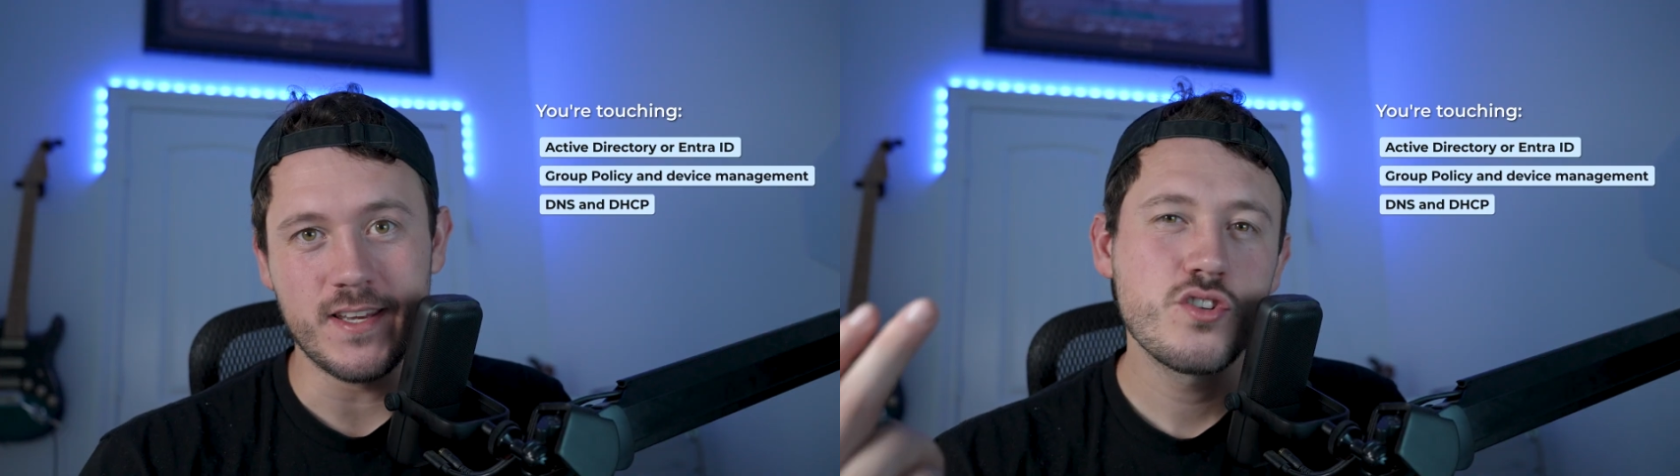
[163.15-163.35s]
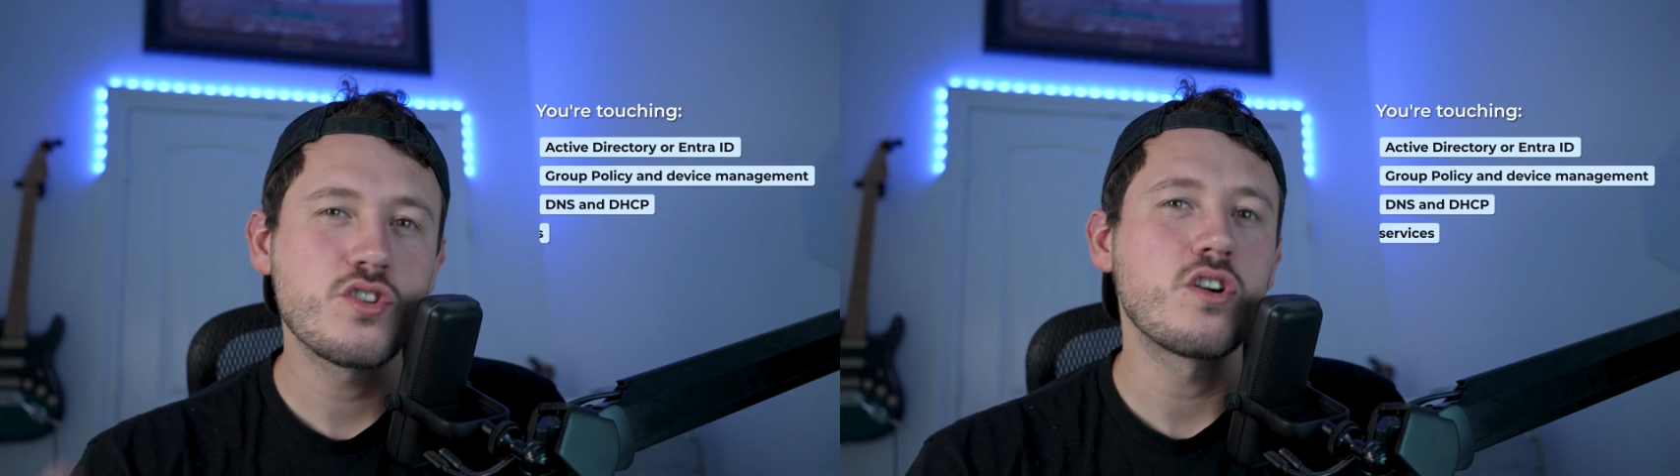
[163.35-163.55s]

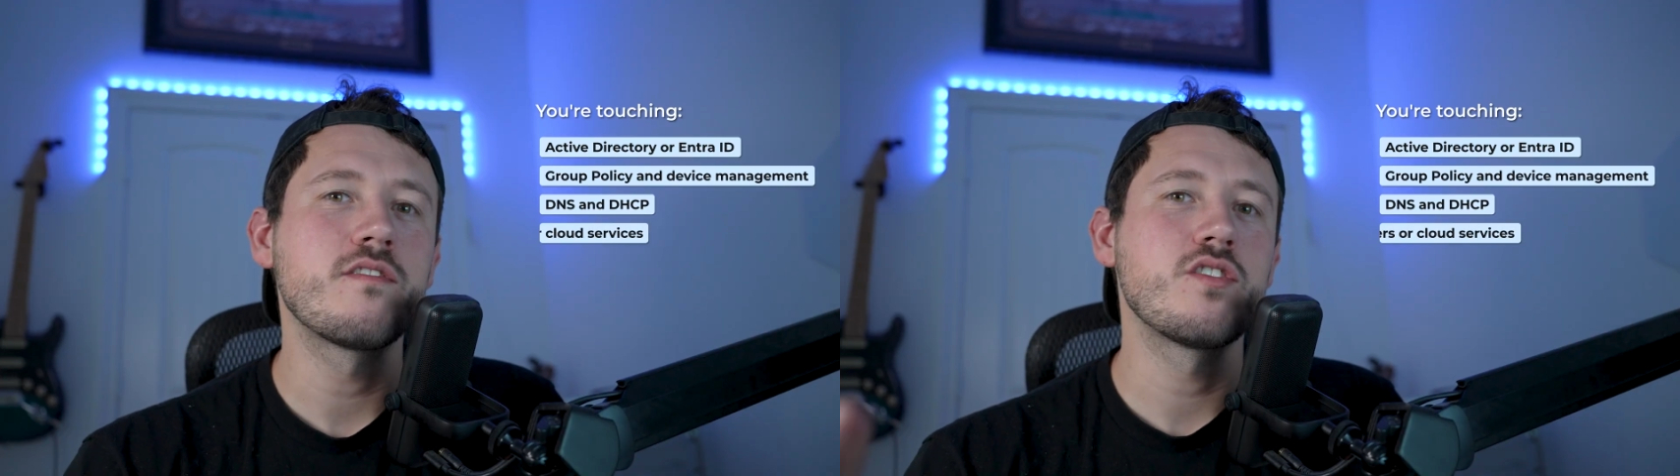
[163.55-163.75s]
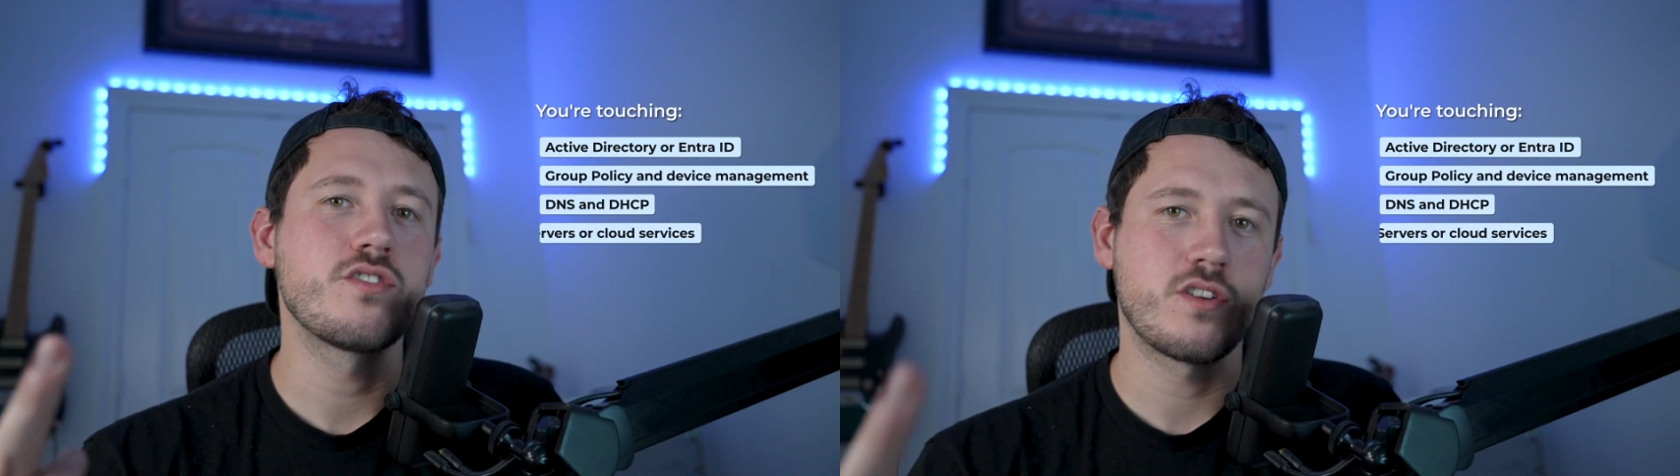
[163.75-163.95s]

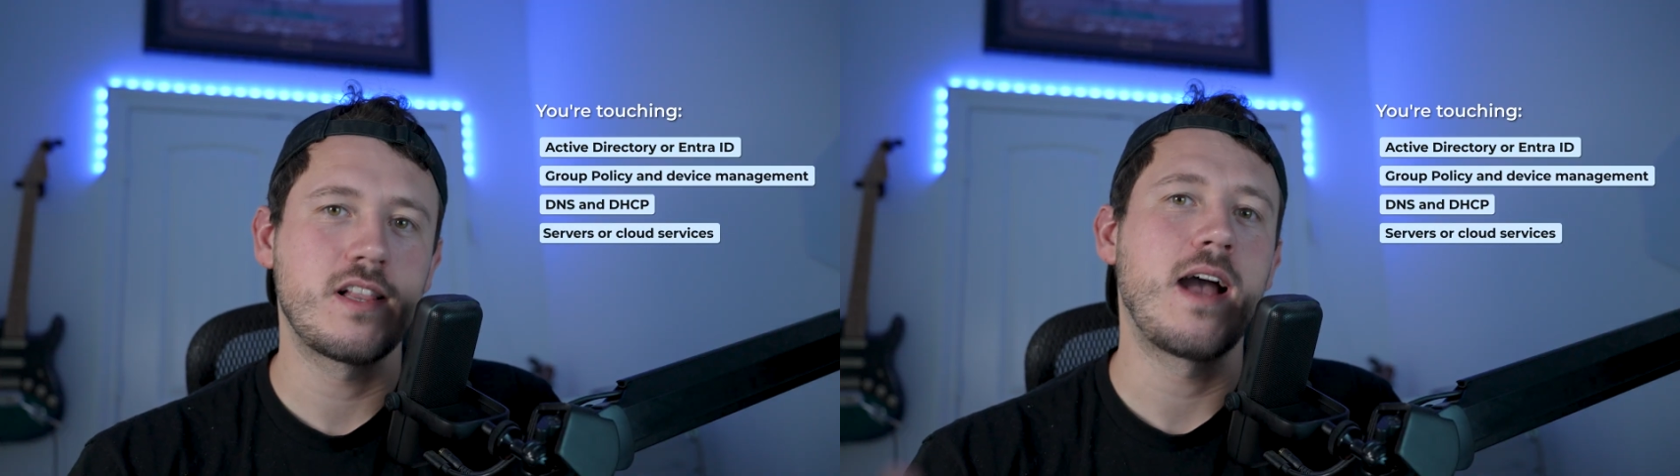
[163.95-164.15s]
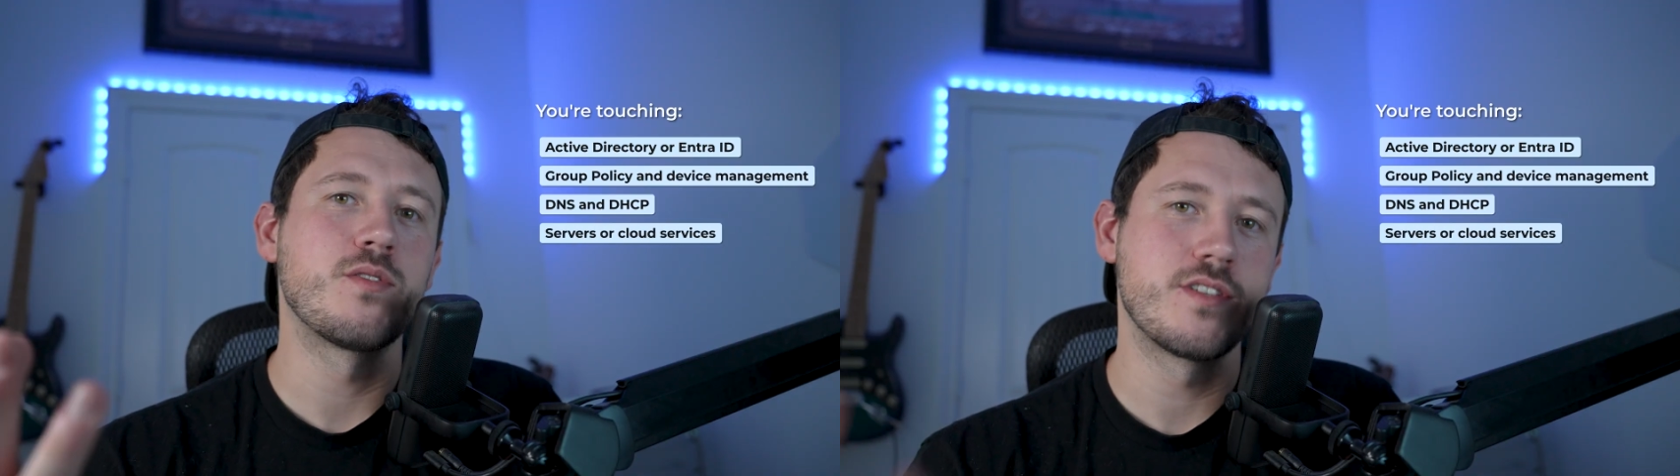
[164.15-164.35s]
servers or
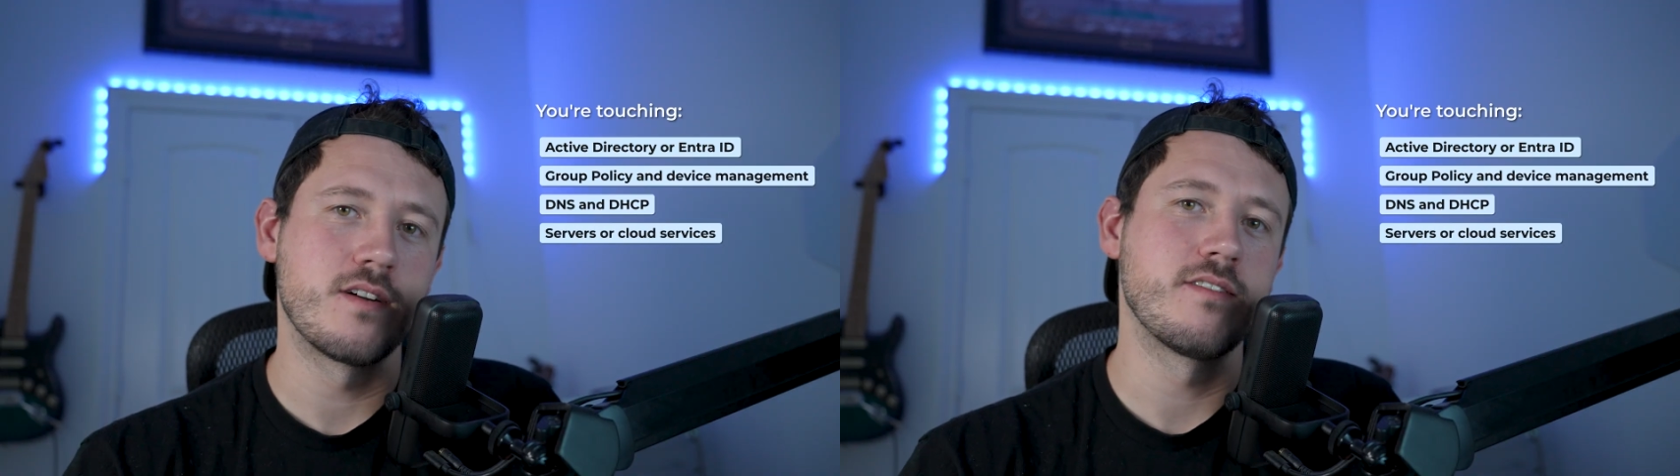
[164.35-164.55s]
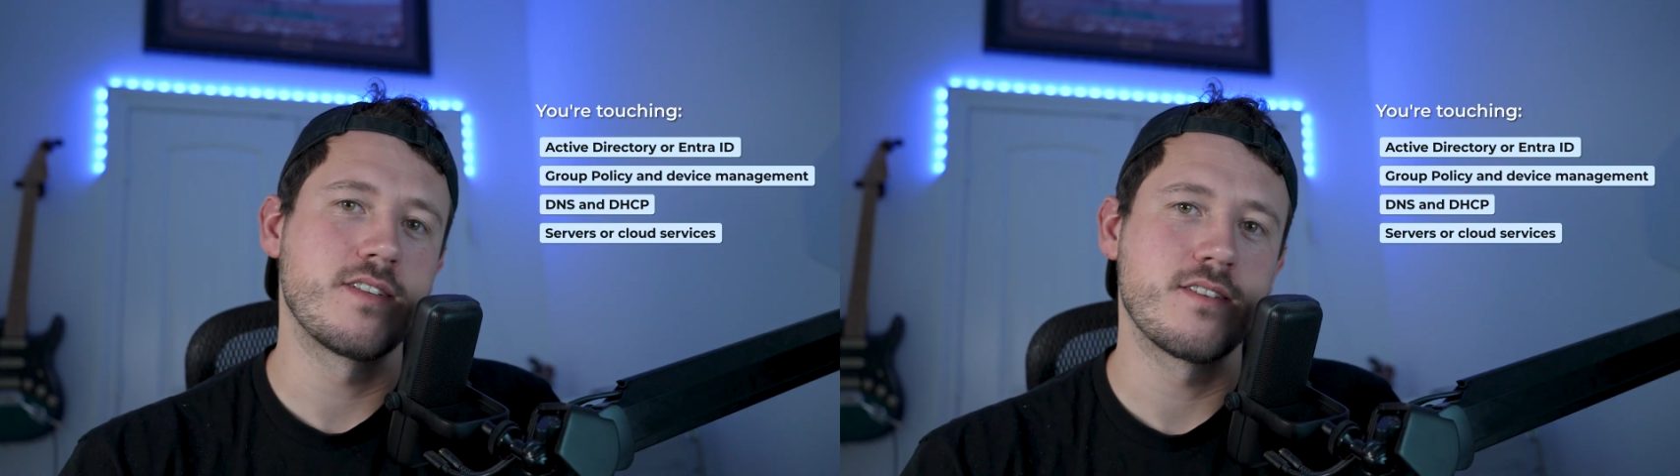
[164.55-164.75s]
cloud
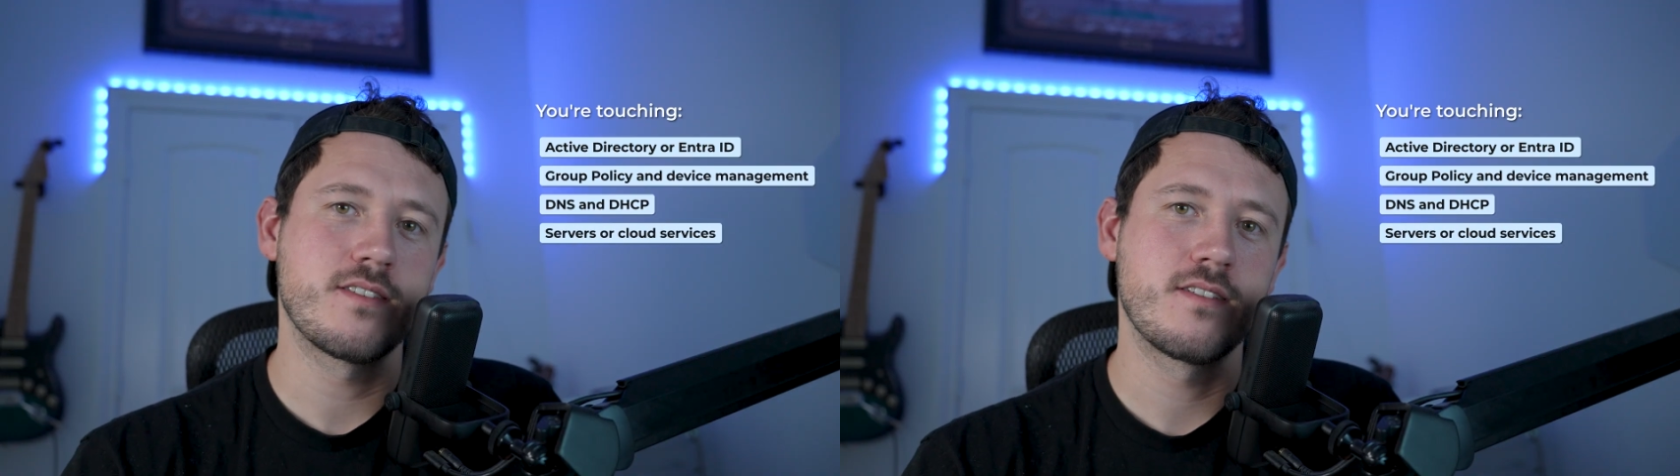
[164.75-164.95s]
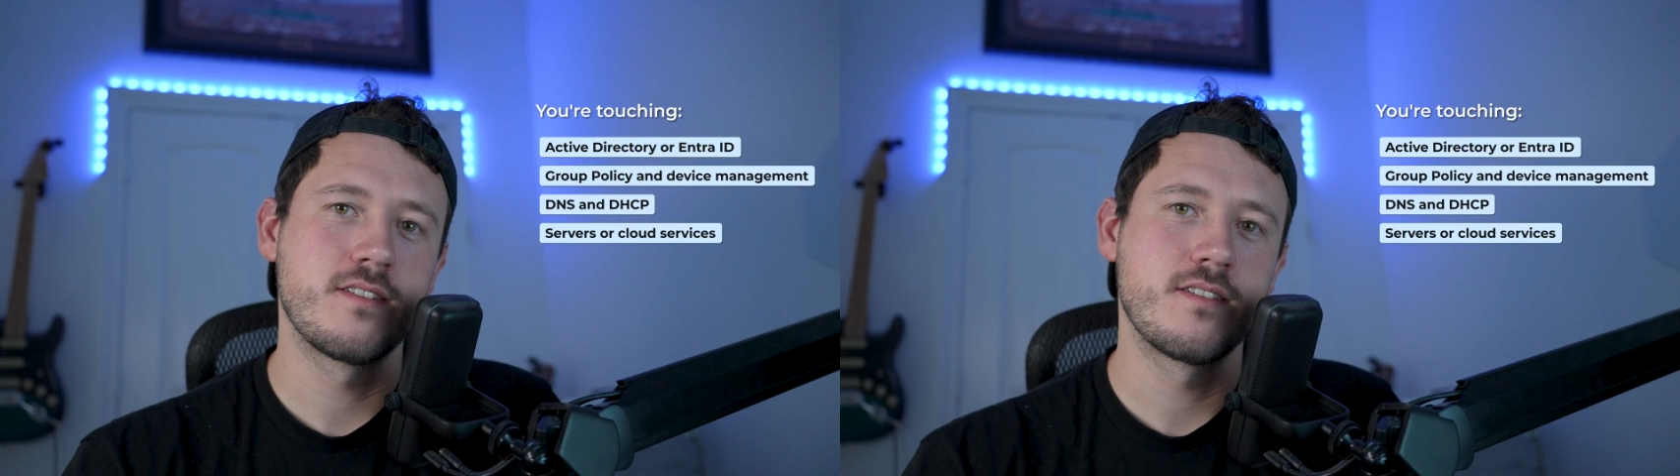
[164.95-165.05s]
services,